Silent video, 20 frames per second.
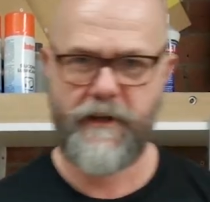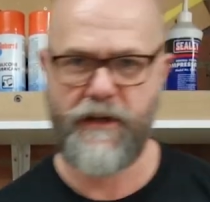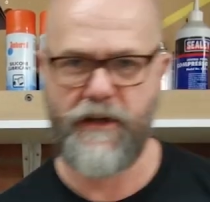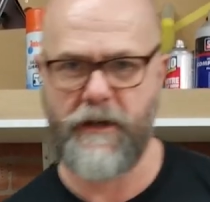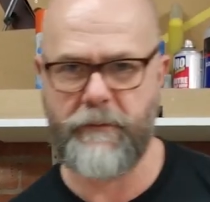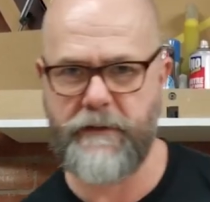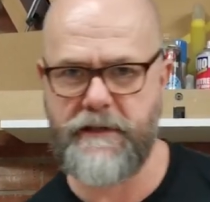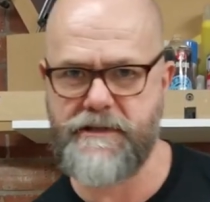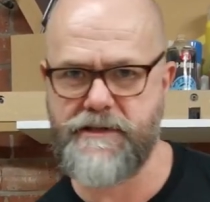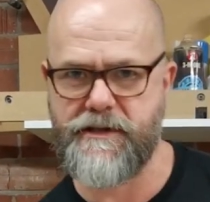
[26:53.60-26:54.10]

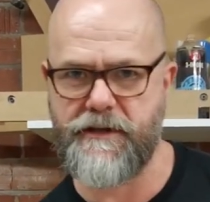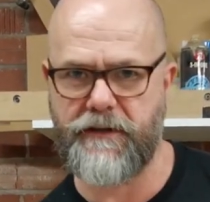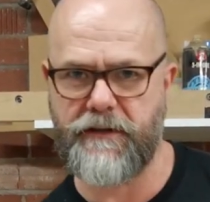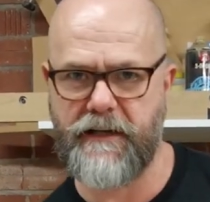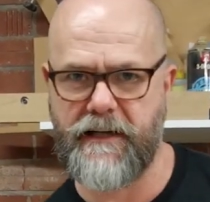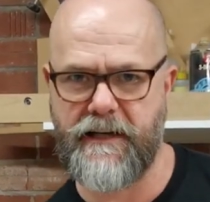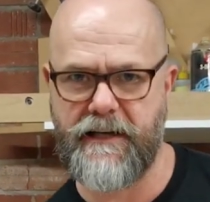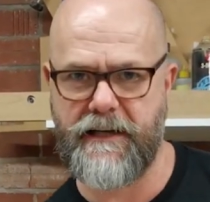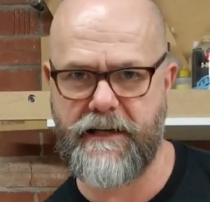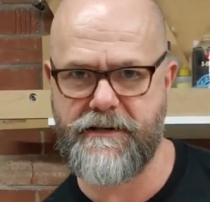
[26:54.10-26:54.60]
Coming
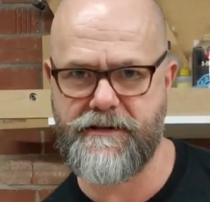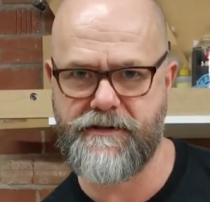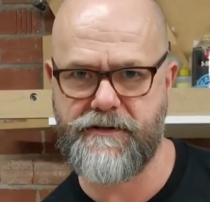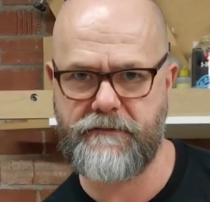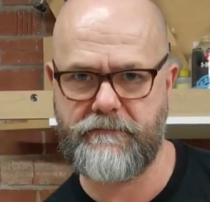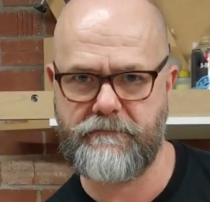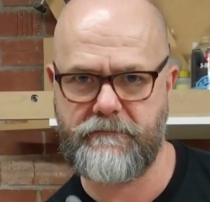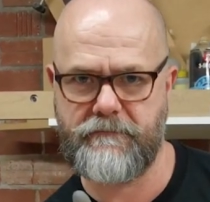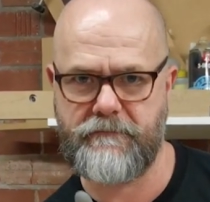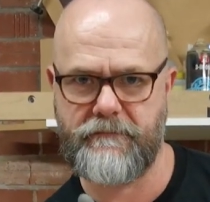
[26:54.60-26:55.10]
soon, guys.
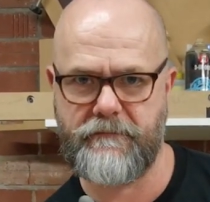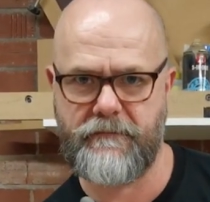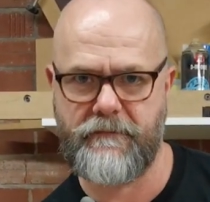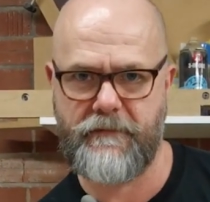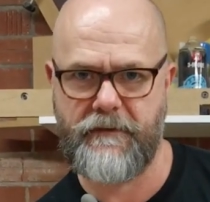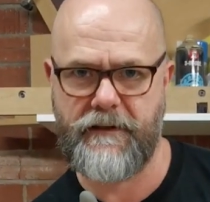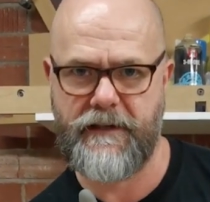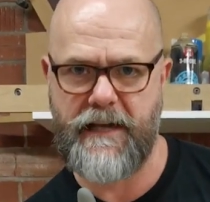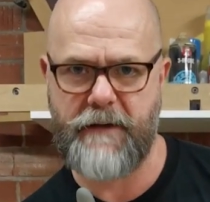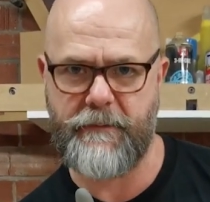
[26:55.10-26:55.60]

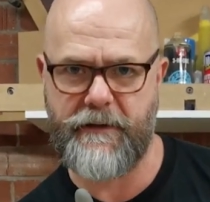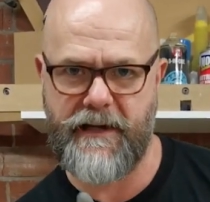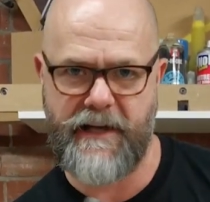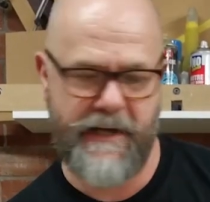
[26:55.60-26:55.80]
Keep an